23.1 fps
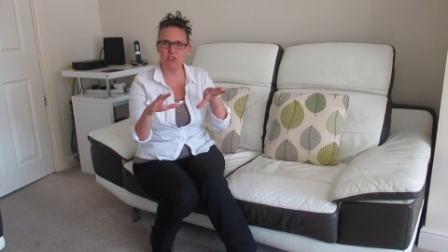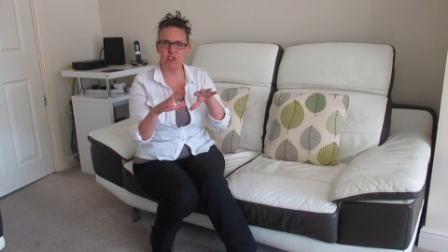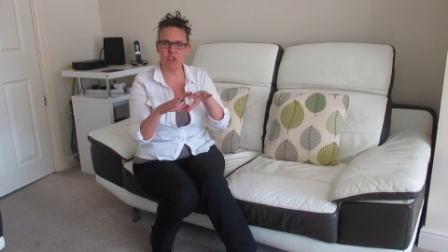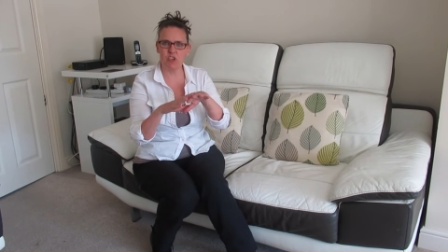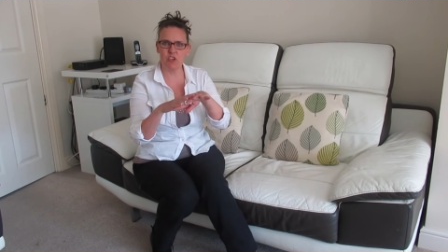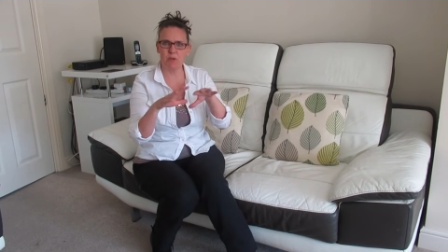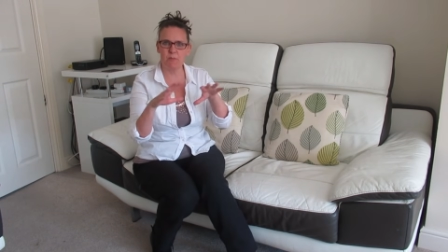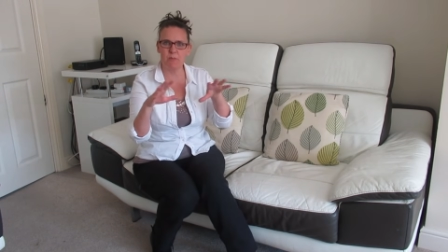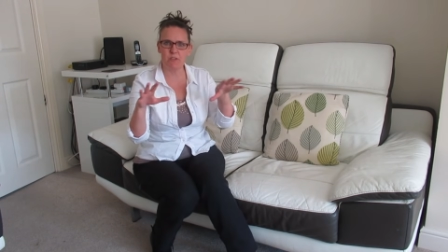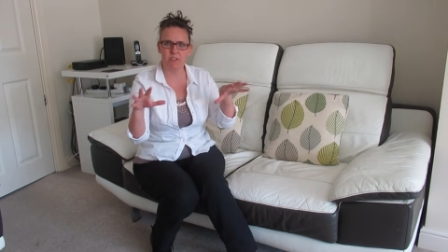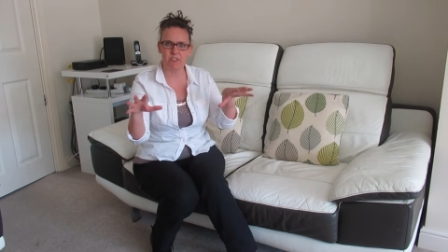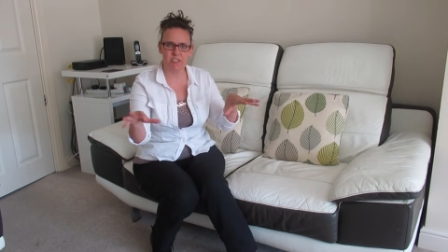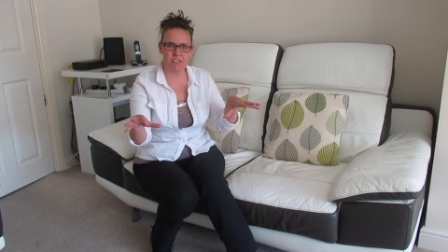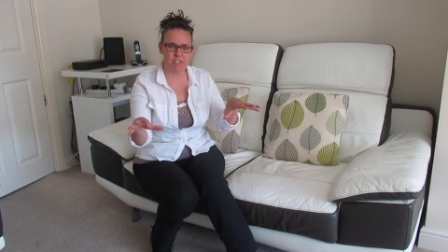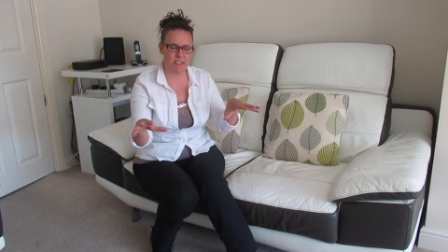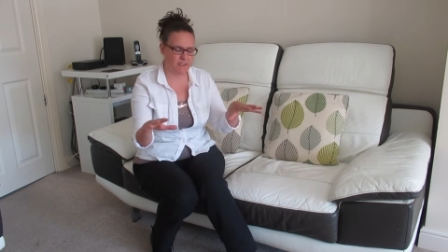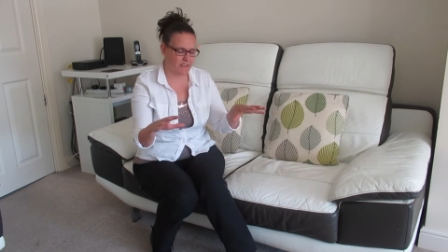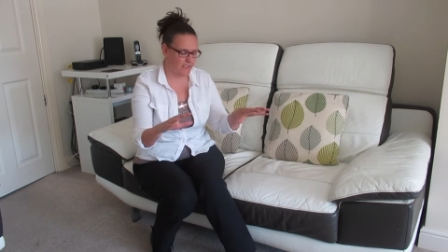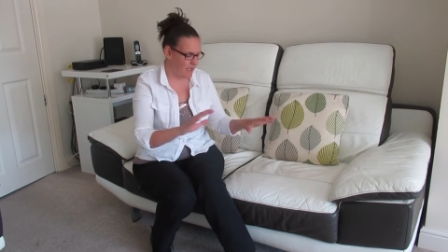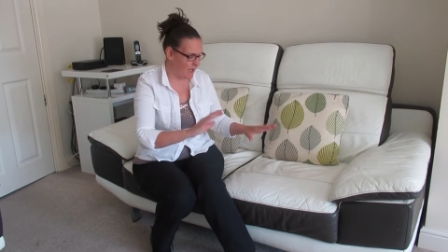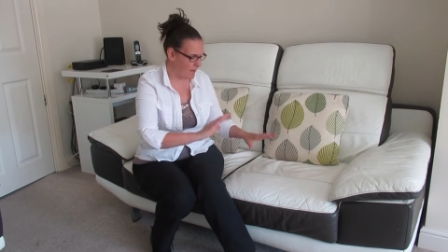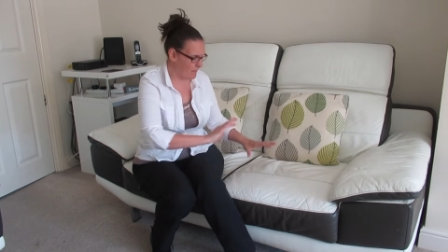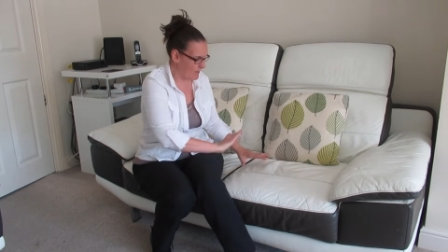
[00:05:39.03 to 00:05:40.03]
too much
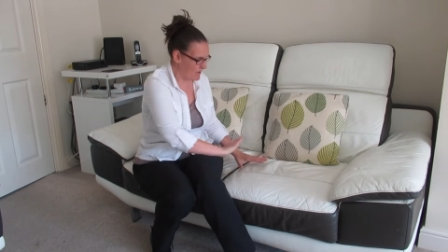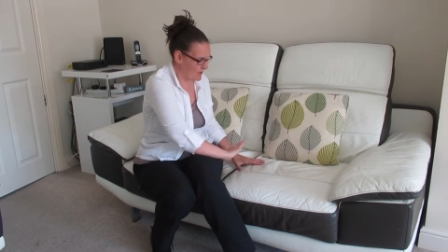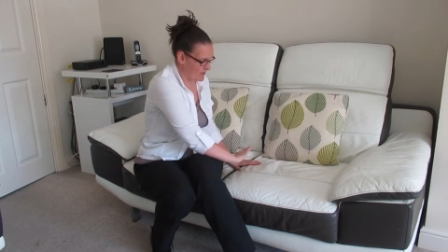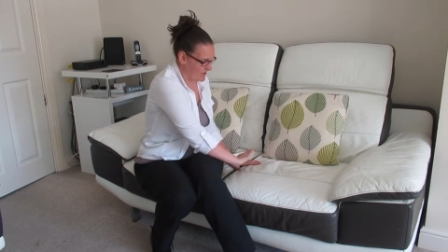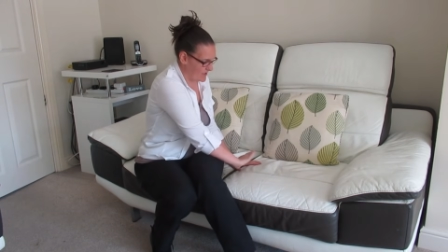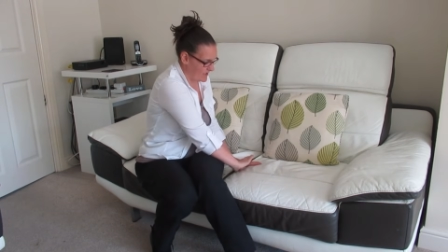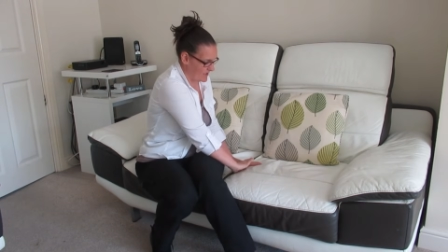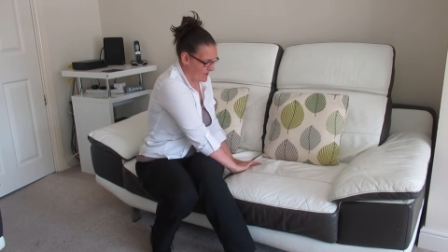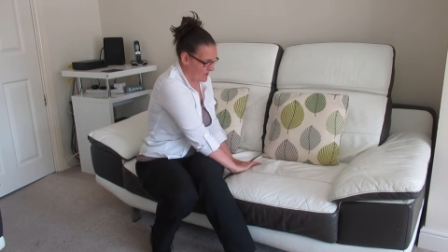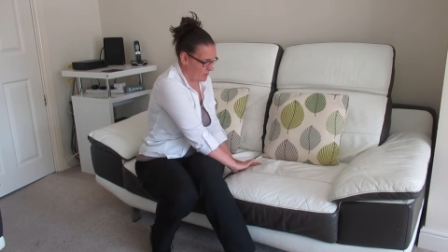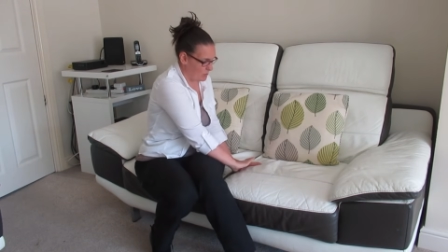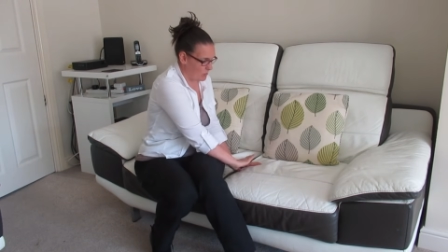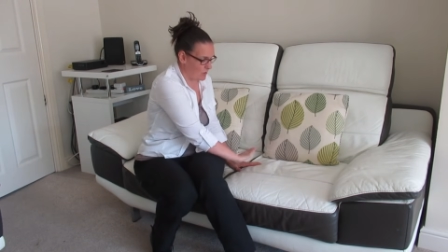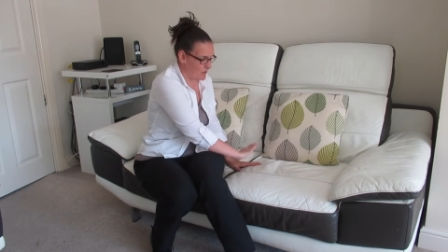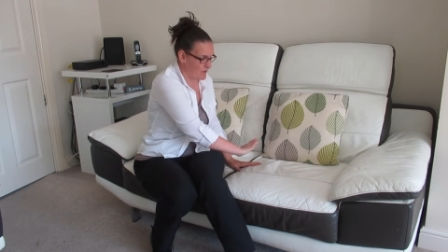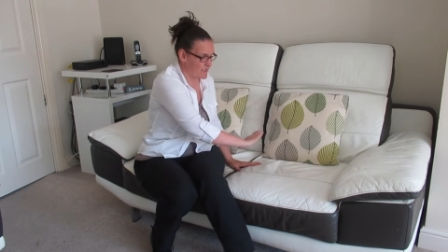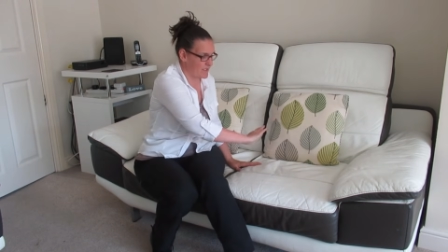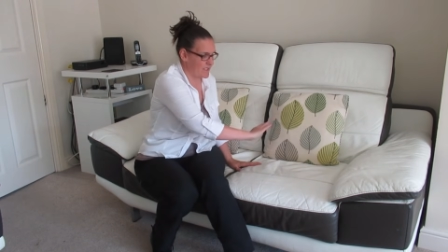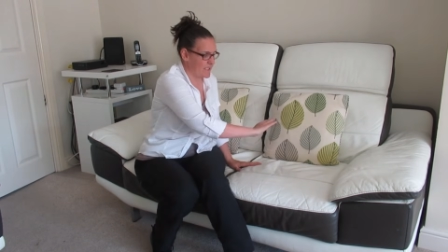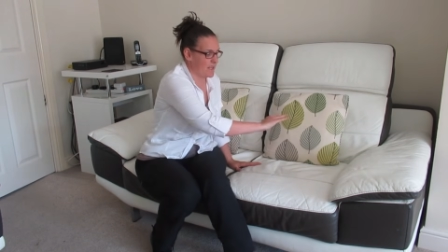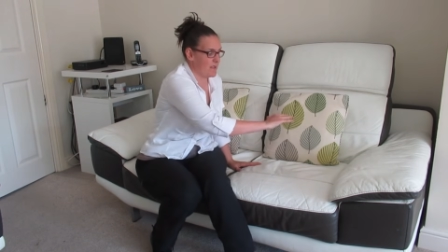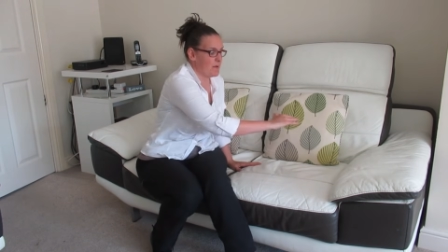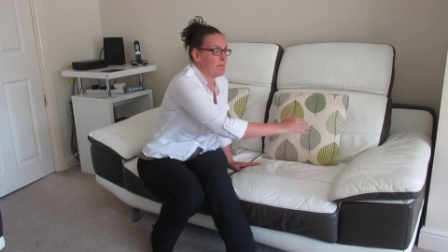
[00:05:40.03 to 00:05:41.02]
in there because I didn't
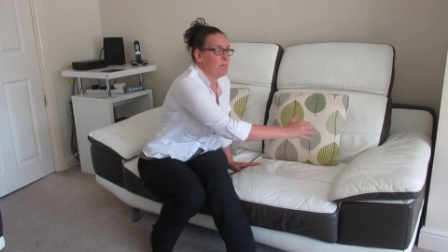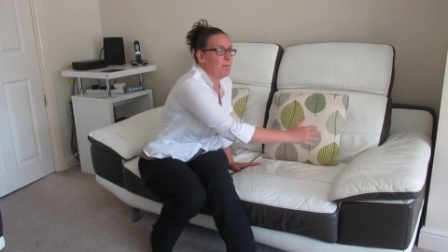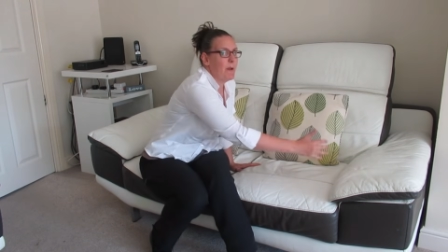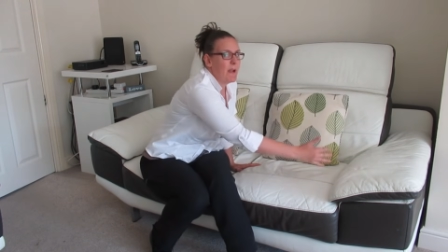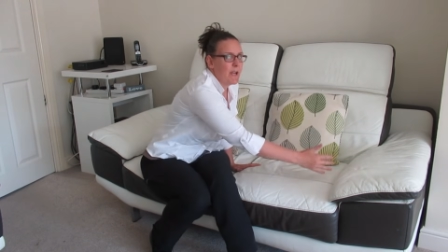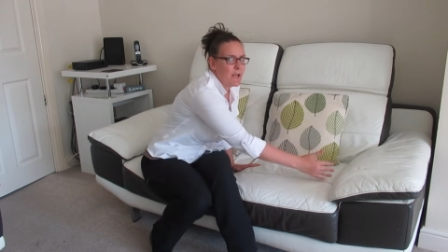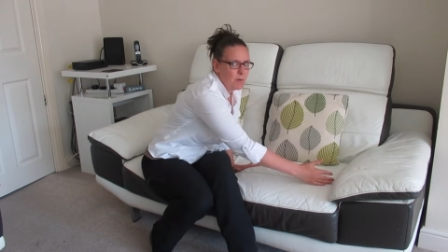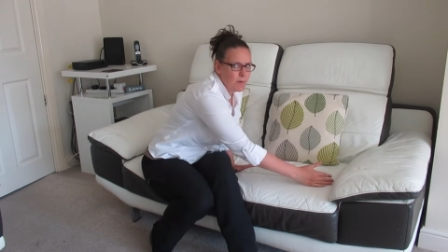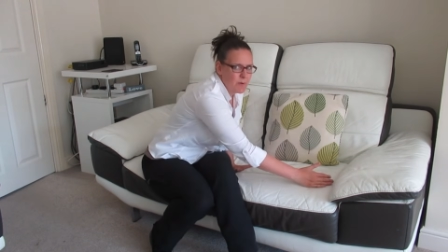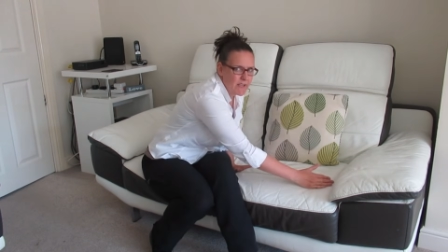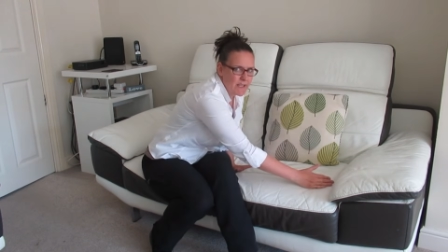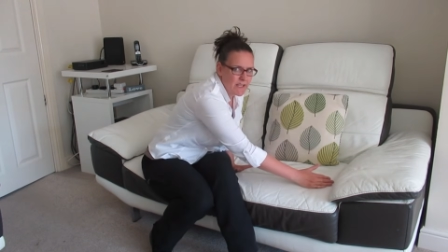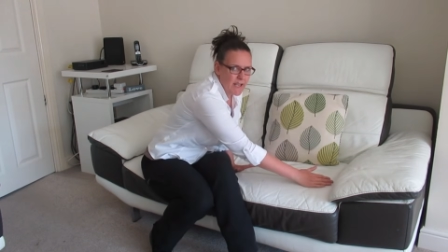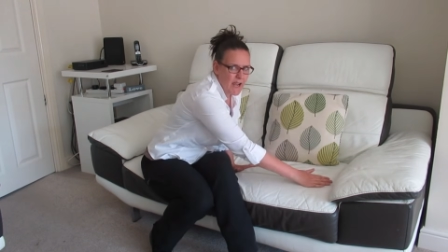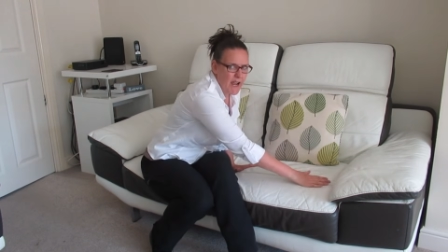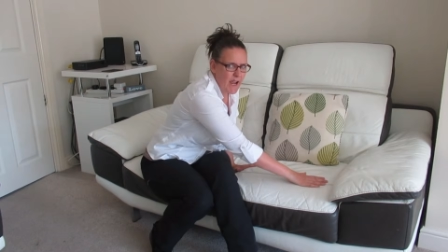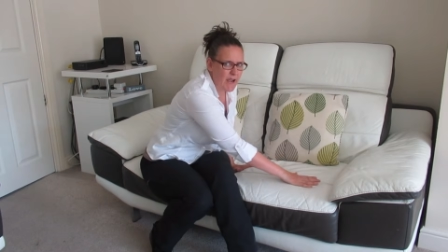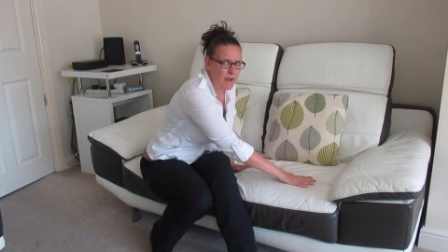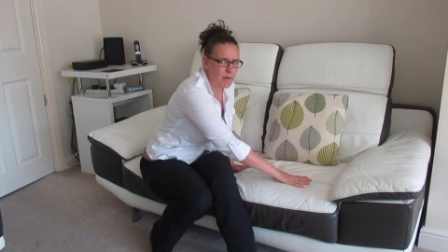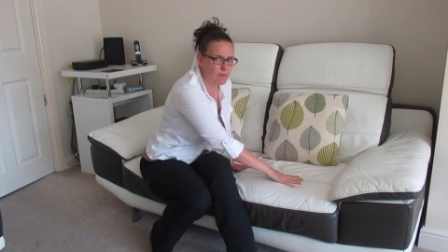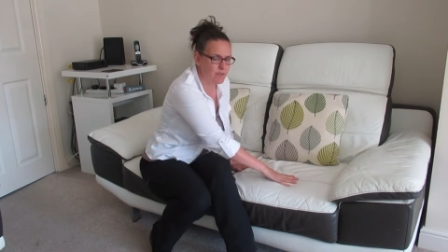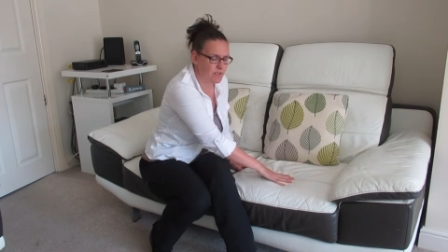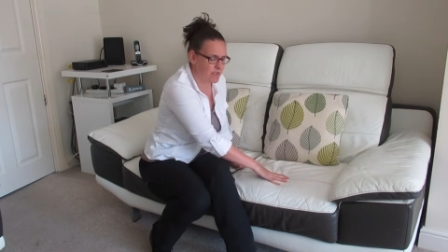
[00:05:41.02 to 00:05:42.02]
want it bellowing
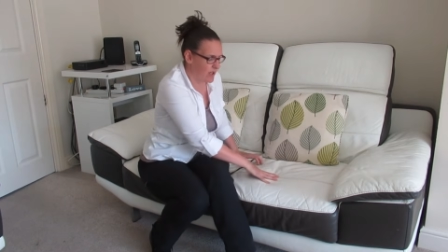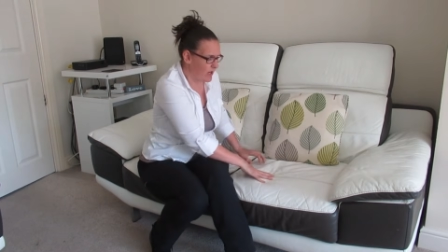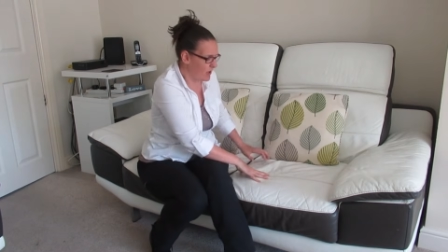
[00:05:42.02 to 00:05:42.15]
out.